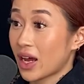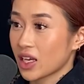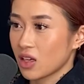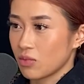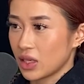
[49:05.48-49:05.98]

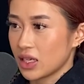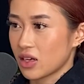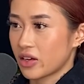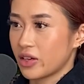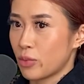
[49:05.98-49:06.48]
keep meeting
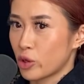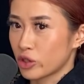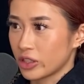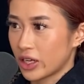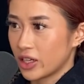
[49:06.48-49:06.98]
are
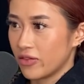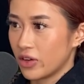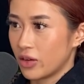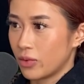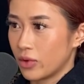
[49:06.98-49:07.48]
emotionally
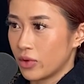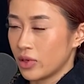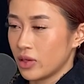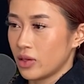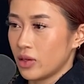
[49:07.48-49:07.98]
unavailable,
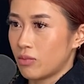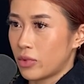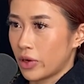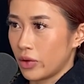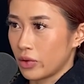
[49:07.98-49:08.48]

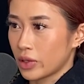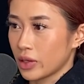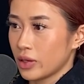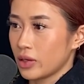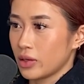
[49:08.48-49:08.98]
broke,
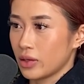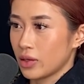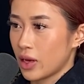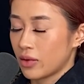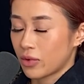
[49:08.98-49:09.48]

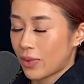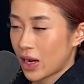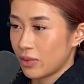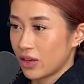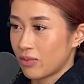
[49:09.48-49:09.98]
and
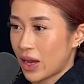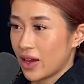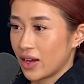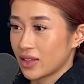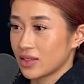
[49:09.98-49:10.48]
remind me of my
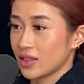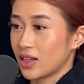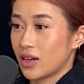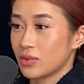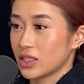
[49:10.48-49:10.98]
ex. And
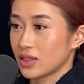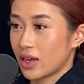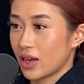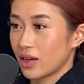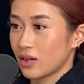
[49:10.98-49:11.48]
I'm just
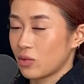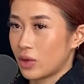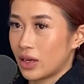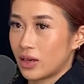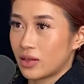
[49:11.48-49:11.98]
like,
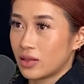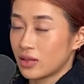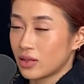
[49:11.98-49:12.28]
well,